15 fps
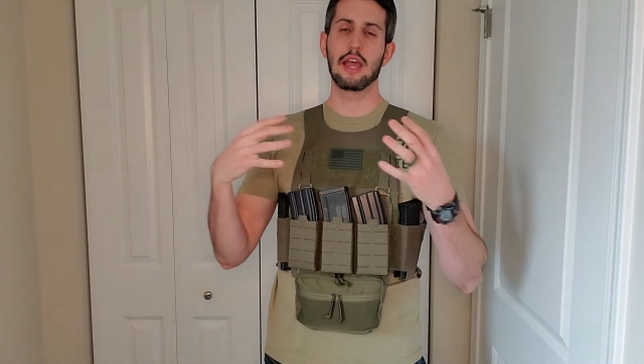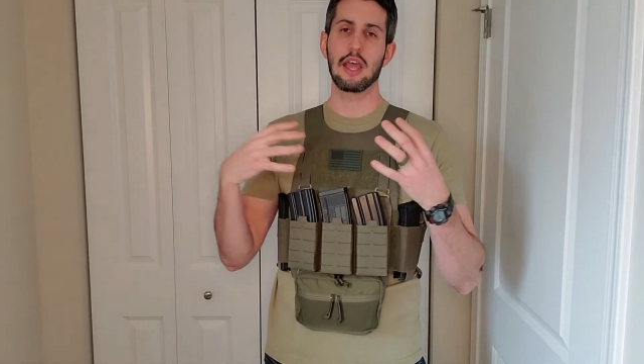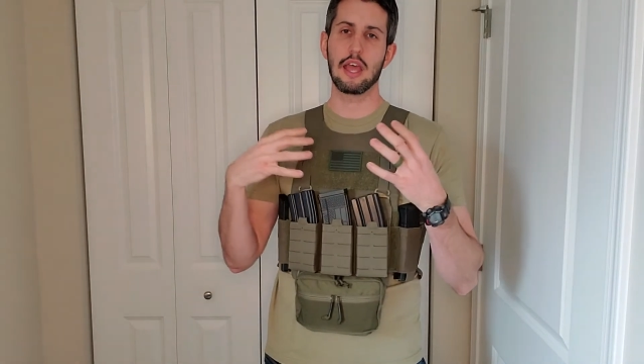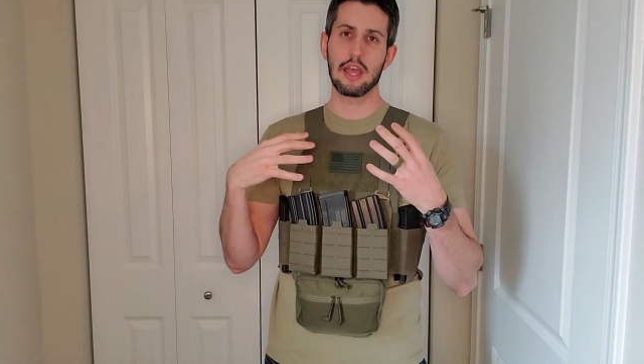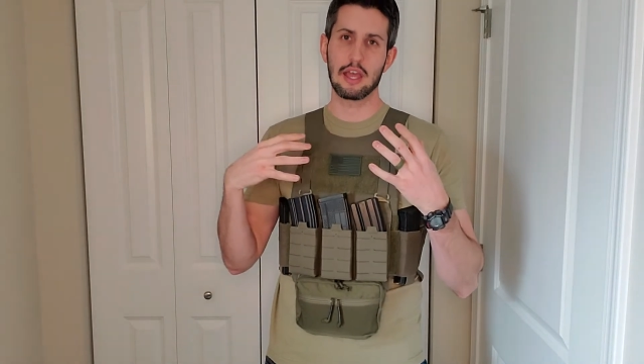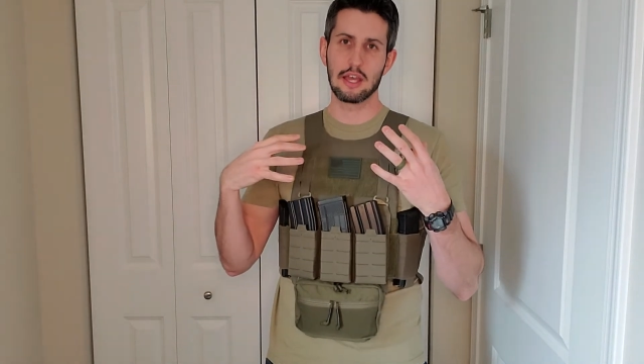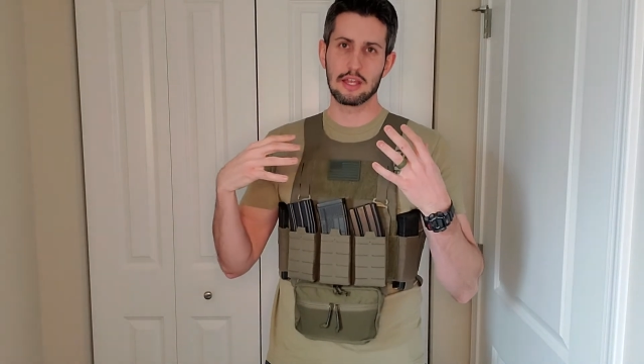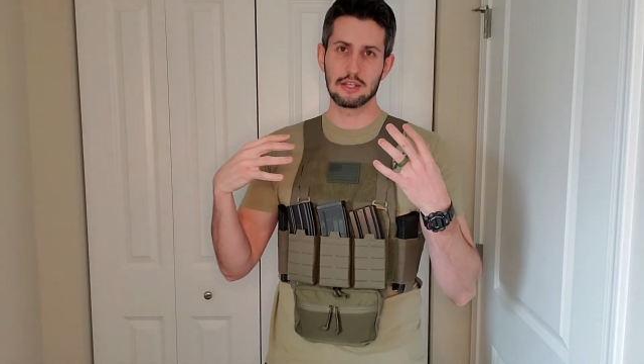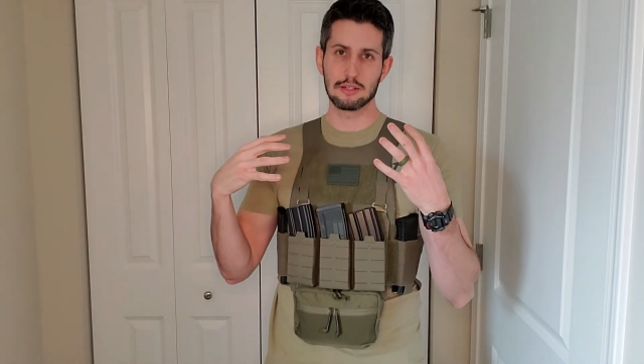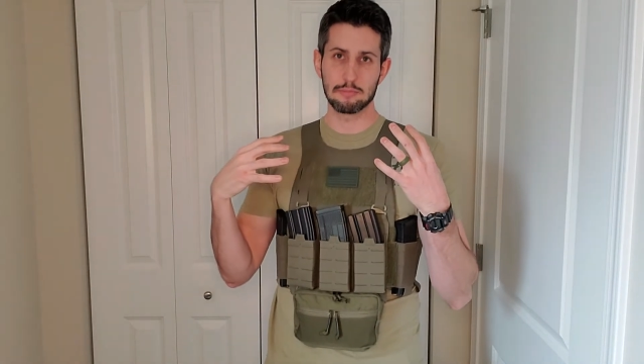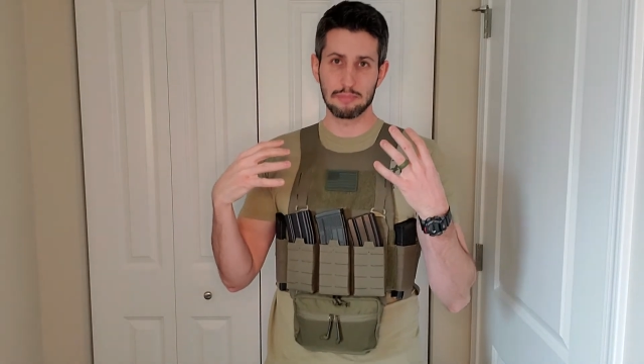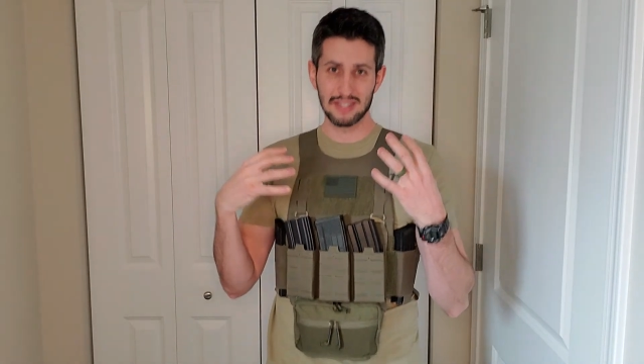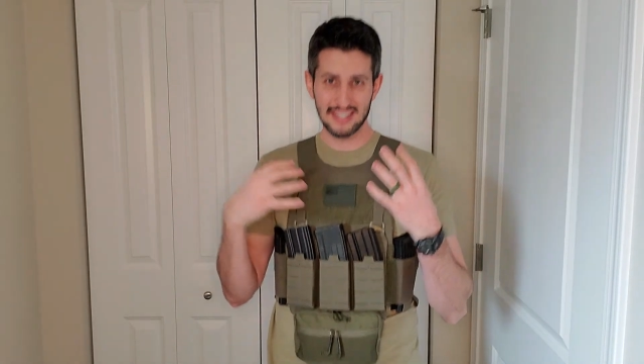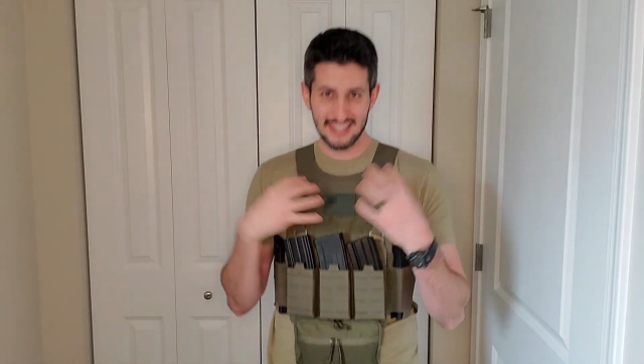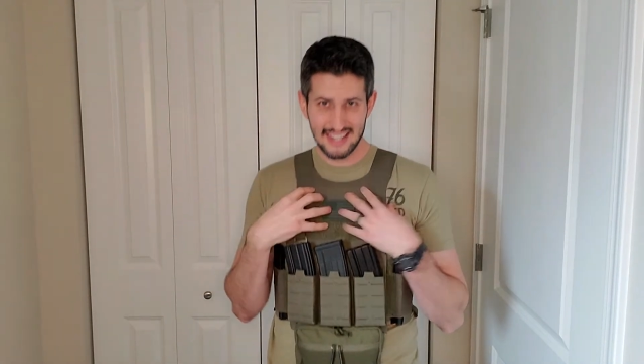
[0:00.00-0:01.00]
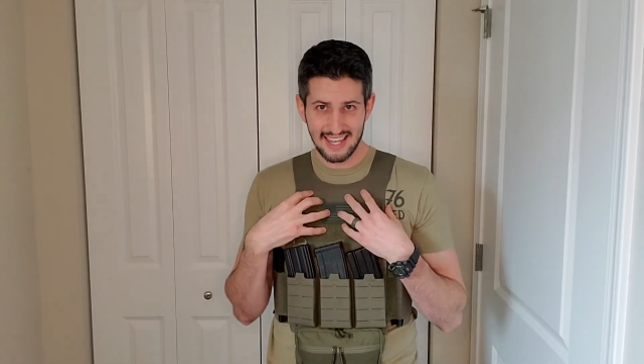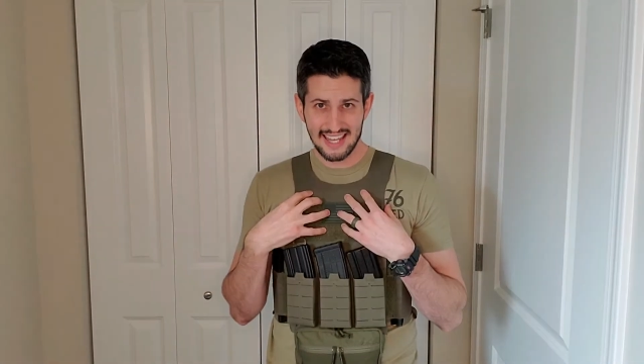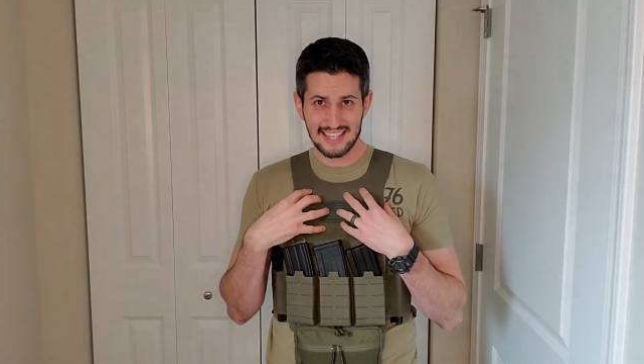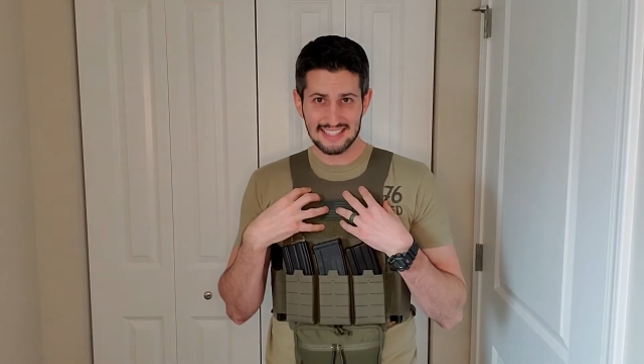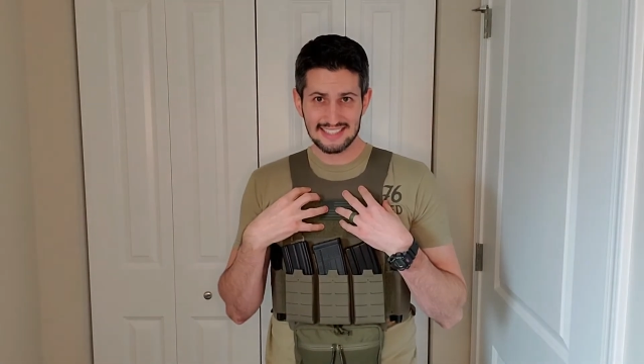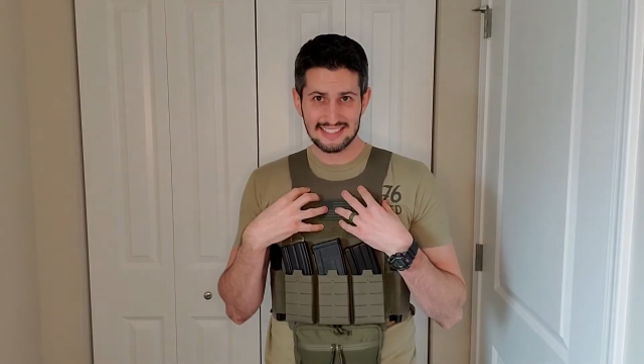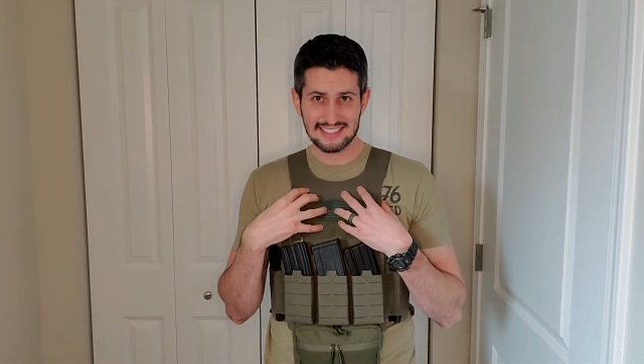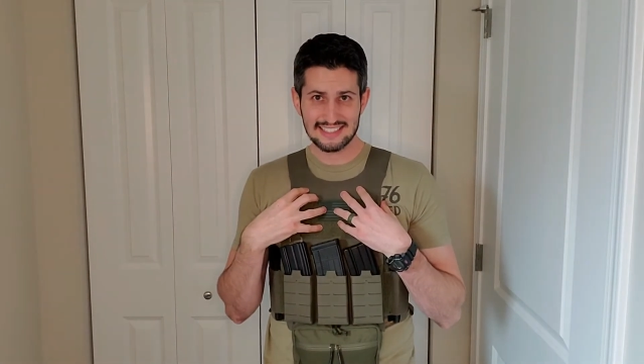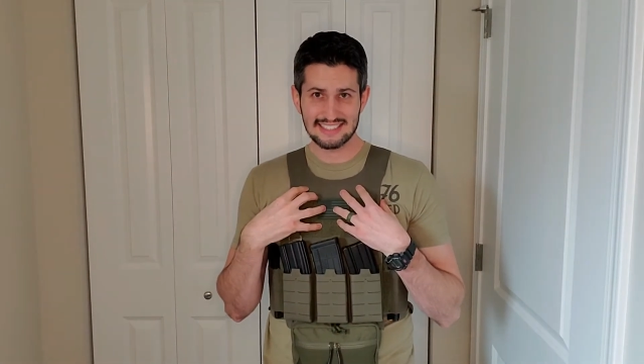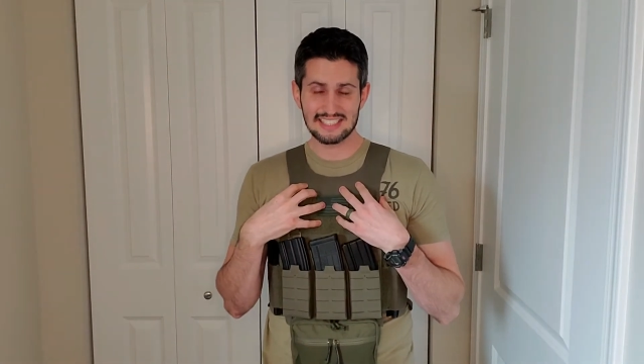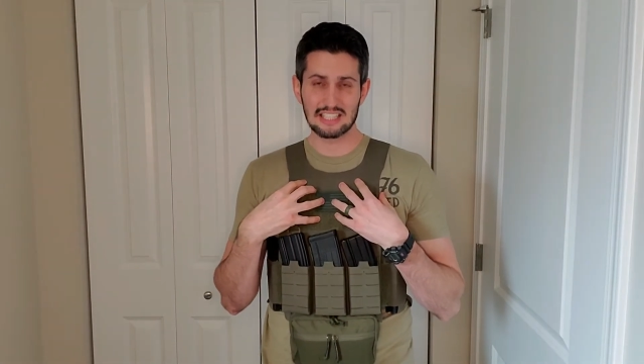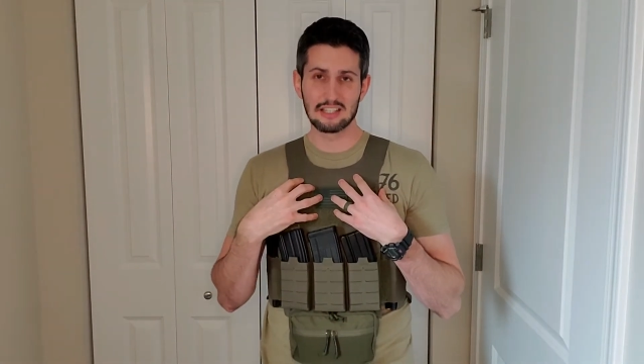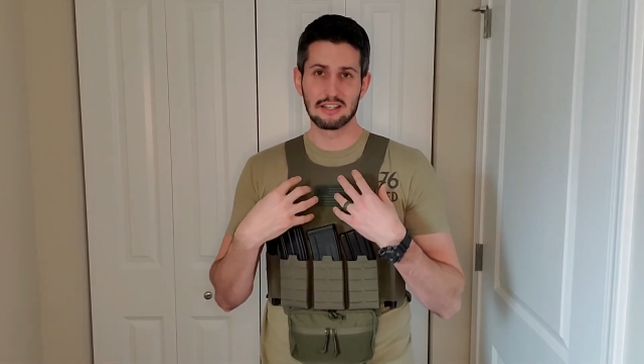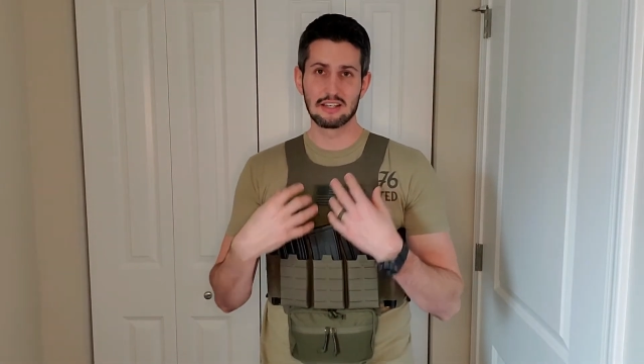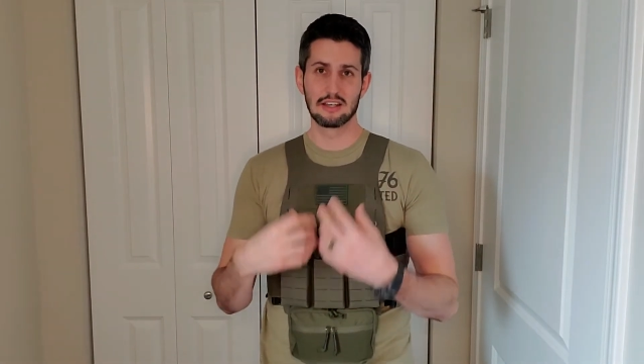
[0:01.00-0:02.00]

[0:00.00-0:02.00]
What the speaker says: and plates